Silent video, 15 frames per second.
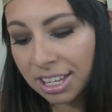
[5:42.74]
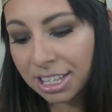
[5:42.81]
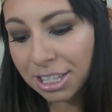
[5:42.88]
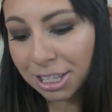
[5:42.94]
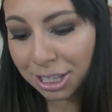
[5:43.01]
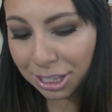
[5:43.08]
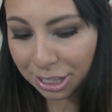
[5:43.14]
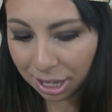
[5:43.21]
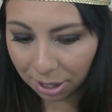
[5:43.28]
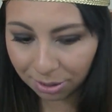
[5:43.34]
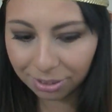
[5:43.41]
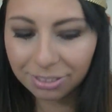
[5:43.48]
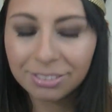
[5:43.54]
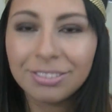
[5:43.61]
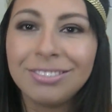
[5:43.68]

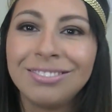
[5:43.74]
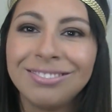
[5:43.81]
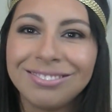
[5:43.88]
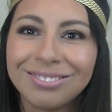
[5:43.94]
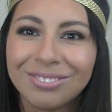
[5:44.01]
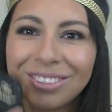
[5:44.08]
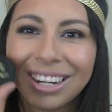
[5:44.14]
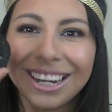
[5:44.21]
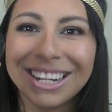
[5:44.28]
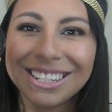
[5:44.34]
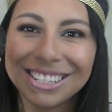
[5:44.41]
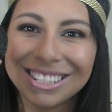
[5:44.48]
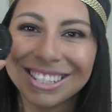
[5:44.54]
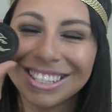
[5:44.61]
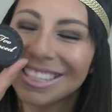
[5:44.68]
So, when I get
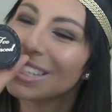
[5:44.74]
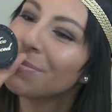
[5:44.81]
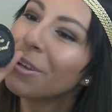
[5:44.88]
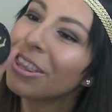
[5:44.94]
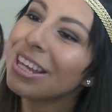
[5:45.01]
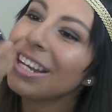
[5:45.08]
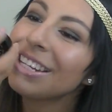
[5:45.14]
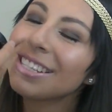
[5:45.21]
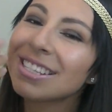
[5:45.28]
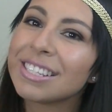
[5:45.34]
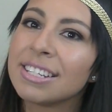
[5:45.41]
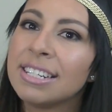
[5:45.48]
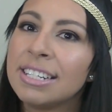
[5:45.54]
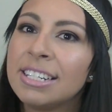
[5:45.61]
small things,